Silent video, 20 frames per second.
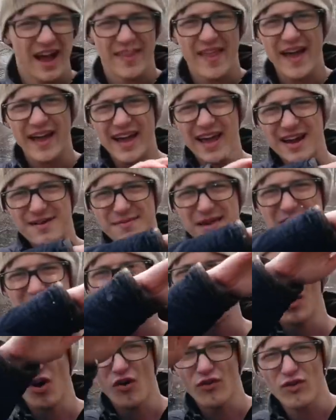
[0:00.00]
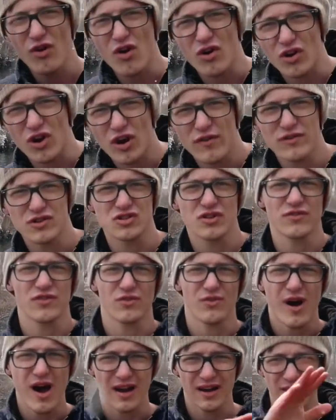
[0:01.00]
and that kind of makes the overall curvature of the
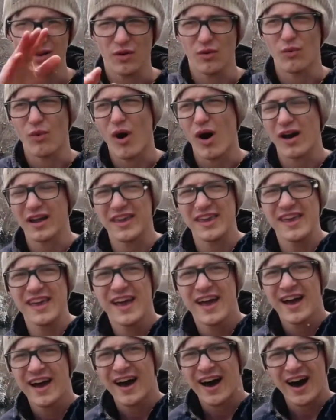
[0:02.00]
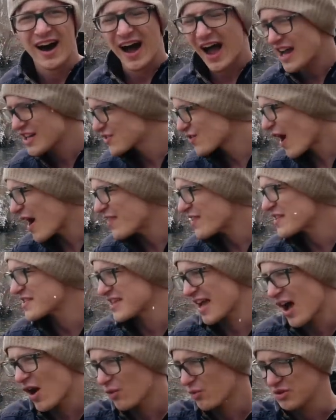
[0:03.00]
rod a little wonky. I tried this
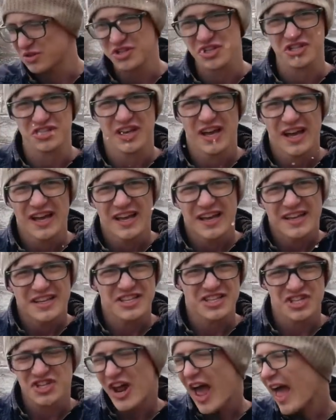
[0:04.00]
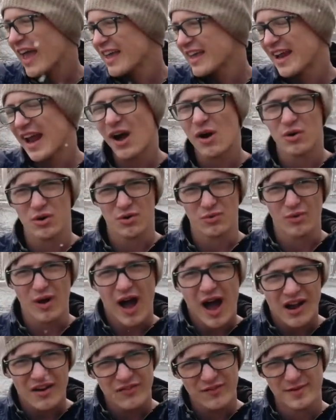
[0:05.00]
out with just snagging it out on a
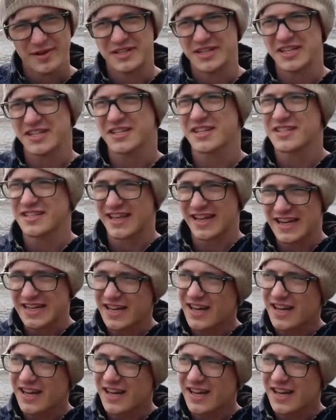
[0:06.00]
rock from a distance, and it